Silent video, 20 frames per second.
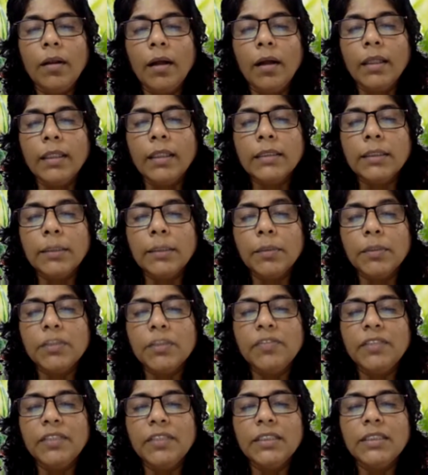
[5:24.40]
suppose
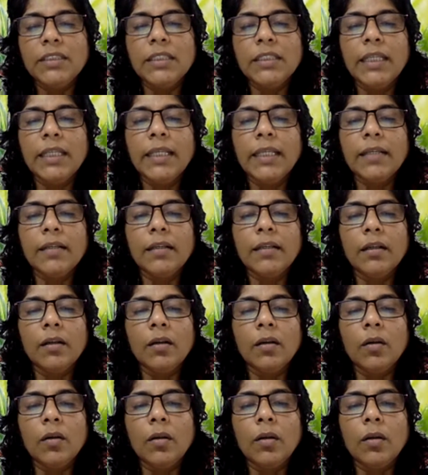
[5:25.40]
if it is like
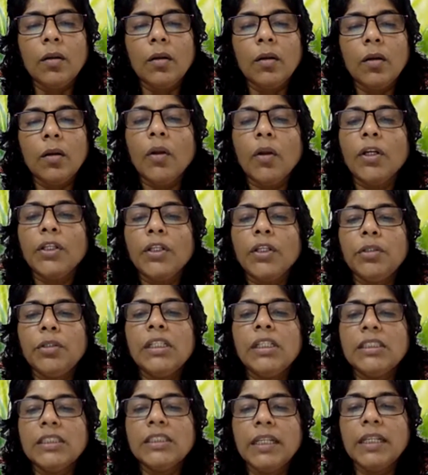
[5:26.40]

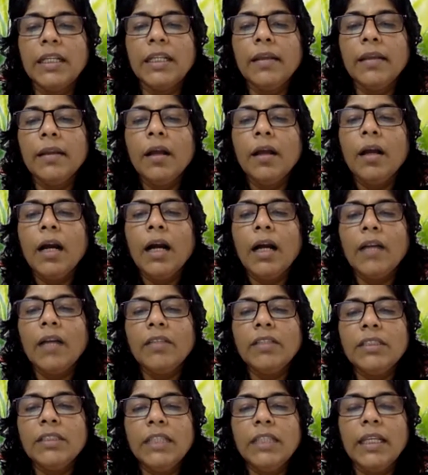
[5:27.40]
longitudinal study, are
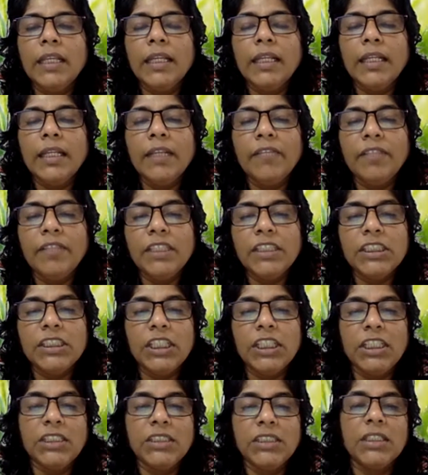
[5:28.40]
we seeing in every
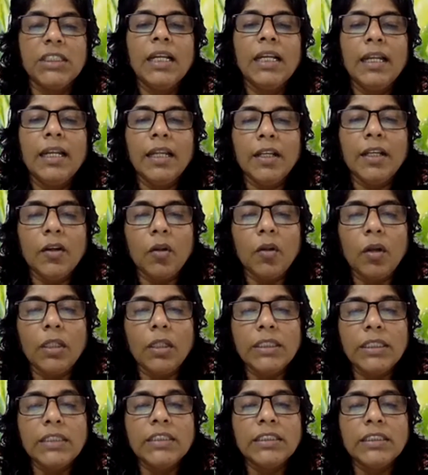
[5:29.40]
stage, like
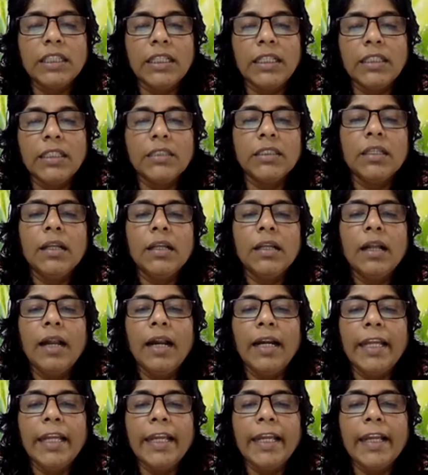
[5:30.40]
adolescent stage
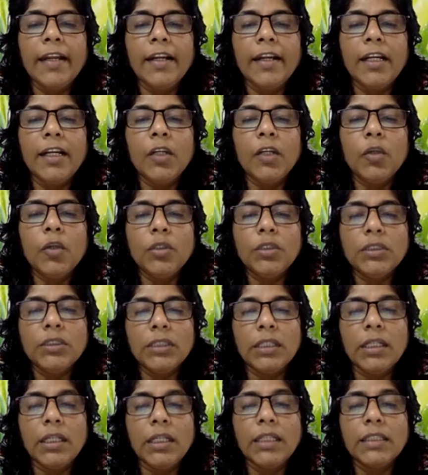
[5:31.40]
and young
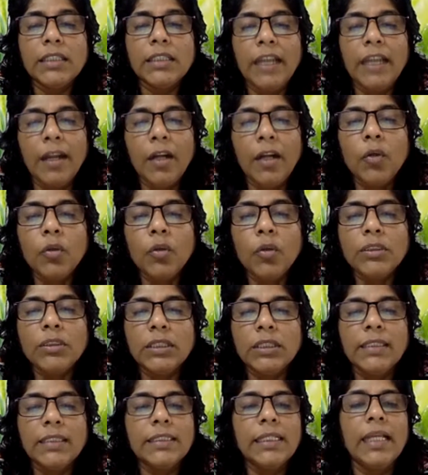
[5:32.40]
adulthood
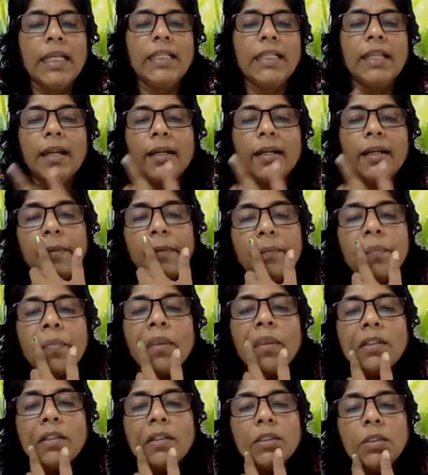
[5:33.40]
stage, like that?
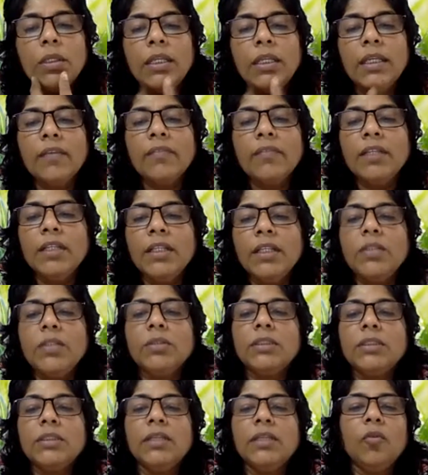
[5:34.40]
So here we need
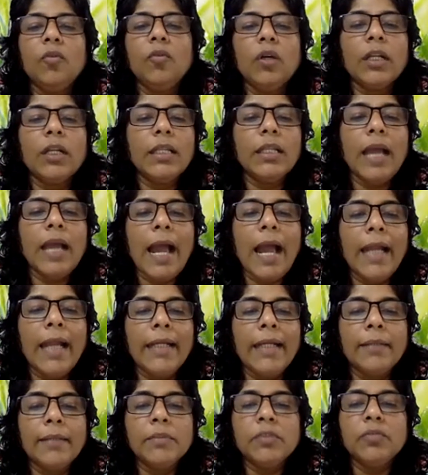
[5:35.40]
to see what are the
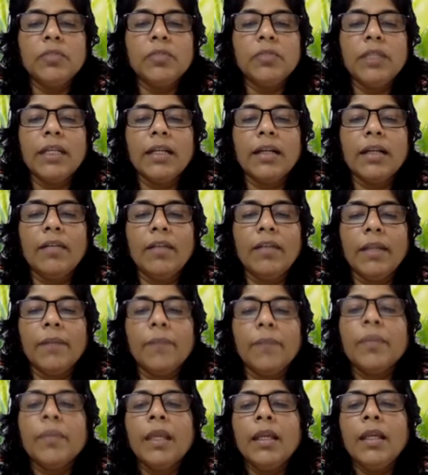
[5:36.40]
items we are covering.
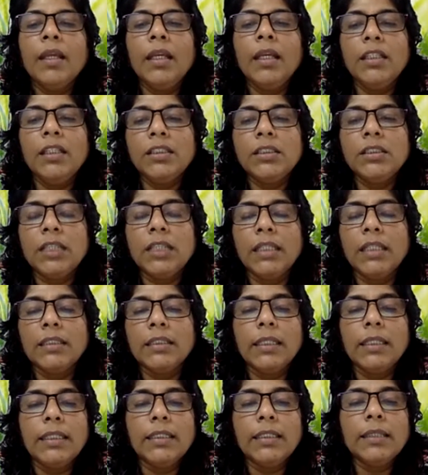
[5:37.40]
Each stage,
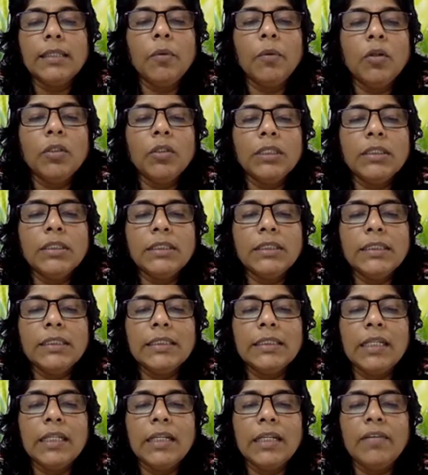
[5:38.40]
see, some questions is
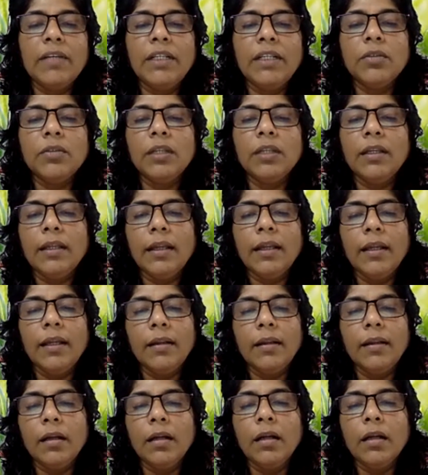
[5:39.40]
relevant to
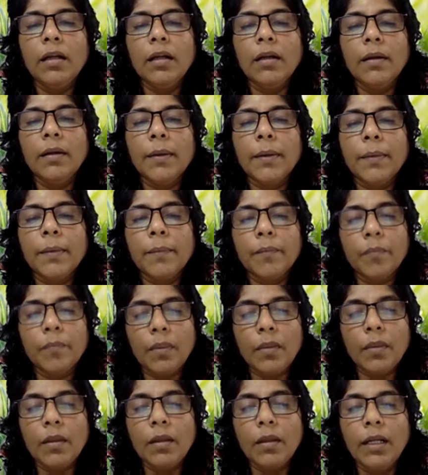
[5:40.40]
the
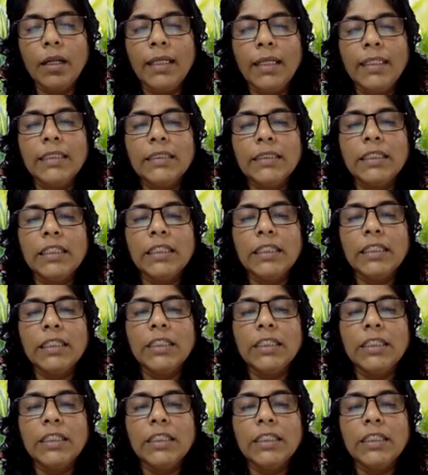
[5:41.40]
at the stage of